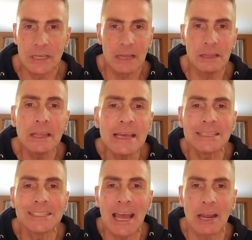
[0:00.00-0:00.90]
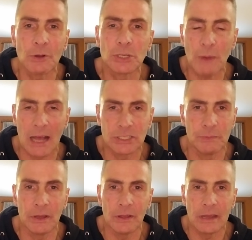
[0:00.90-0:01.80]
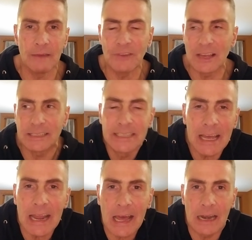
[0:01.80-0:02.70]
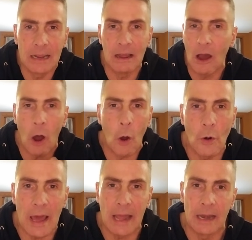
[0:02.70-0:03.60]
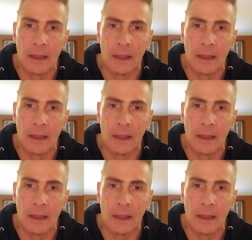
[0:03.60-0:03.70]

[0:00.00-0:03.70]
At least take responsibility. If you did it, own it.